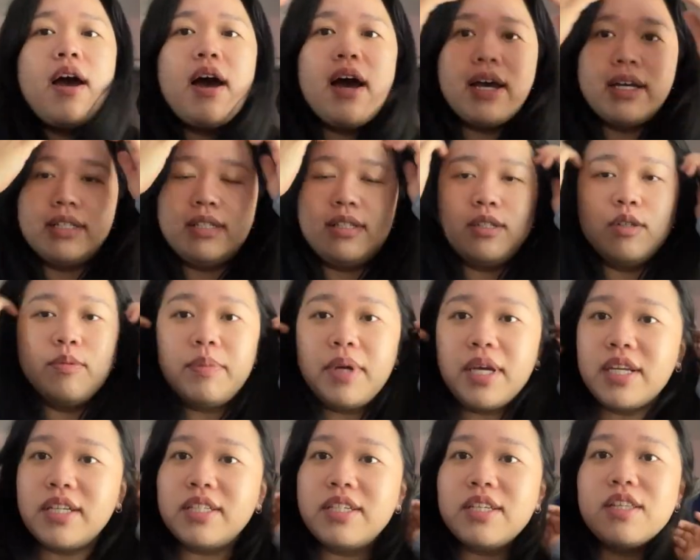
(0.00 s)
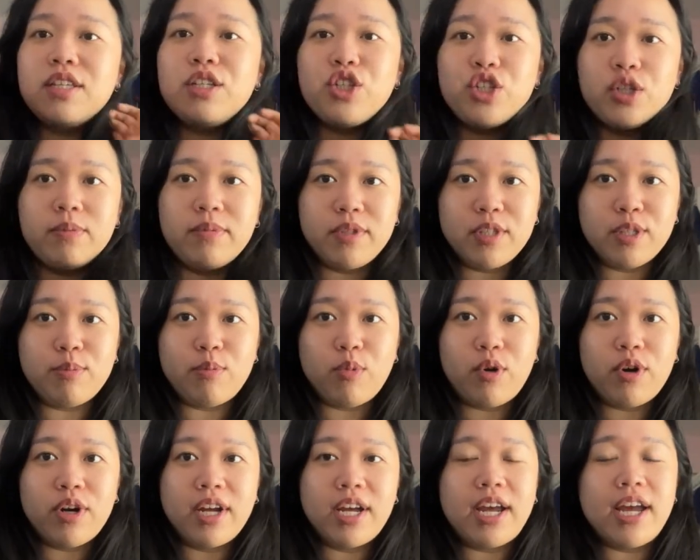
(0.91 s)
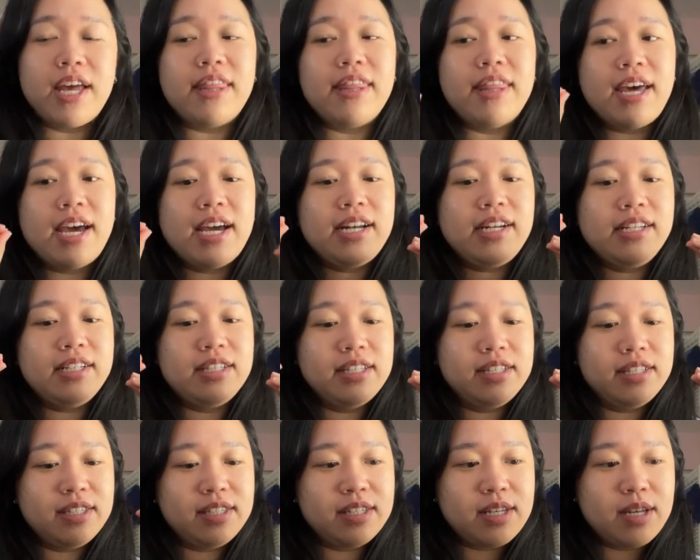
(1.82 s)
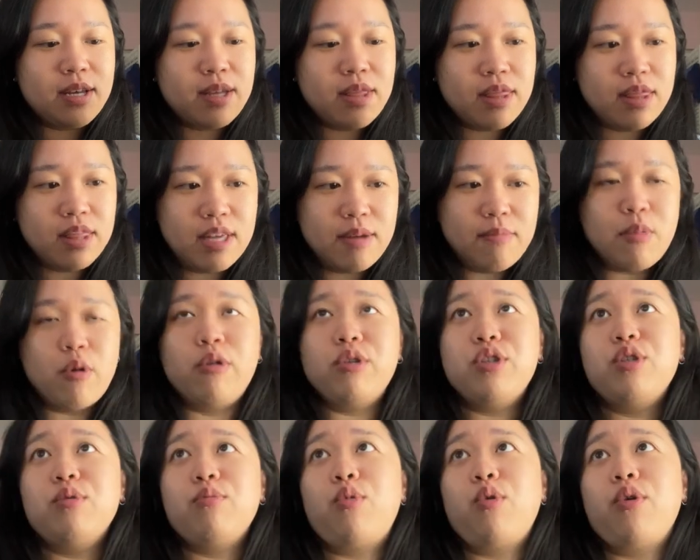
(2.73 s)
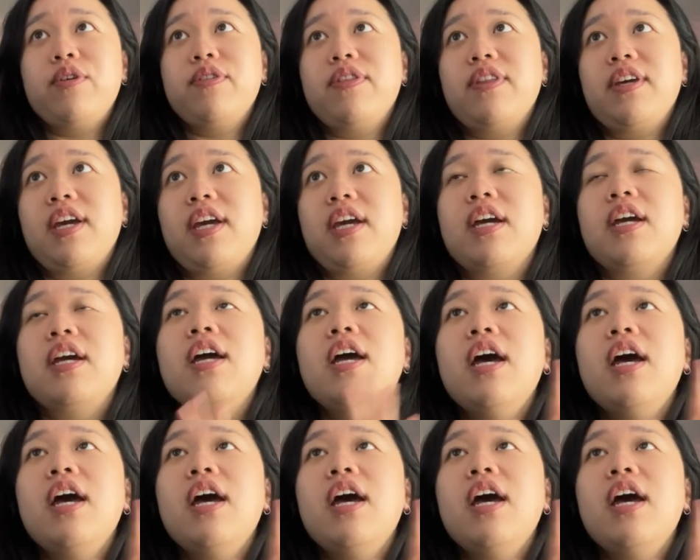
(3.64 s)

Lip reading: I still made it to the gym this morning, and that is the most important thing.